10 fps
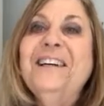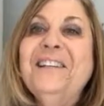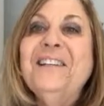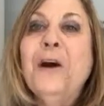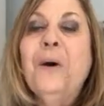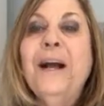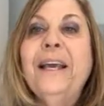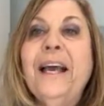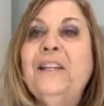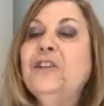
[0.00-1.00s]
So
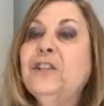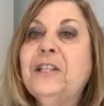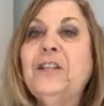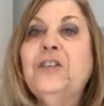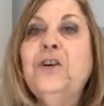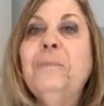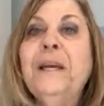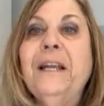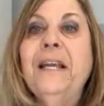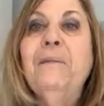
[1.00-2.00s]
again, just shoot
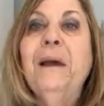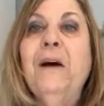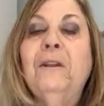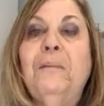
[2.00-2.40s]
me an email.